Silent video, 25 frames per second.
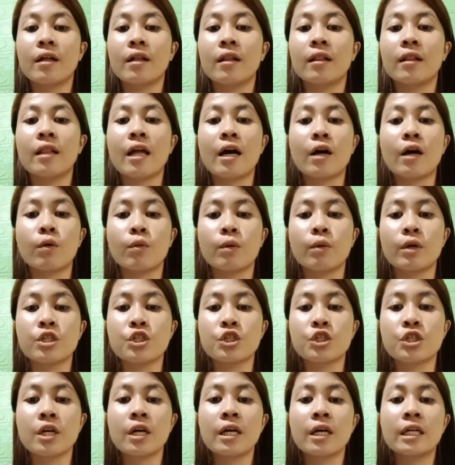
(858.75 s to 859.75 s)

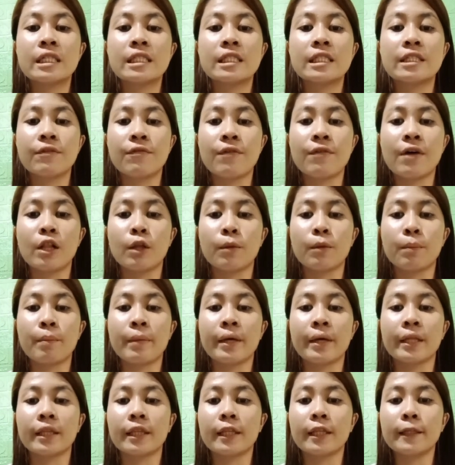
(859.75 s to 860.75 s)
language
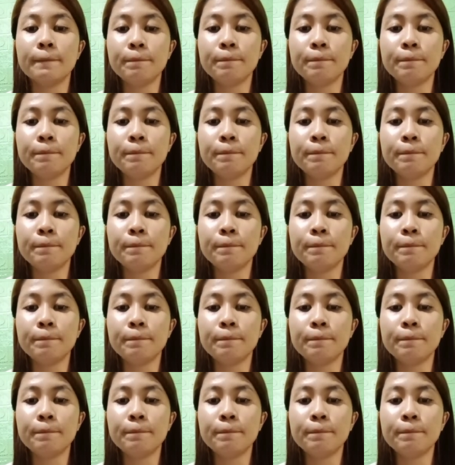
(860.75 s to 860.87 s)
development.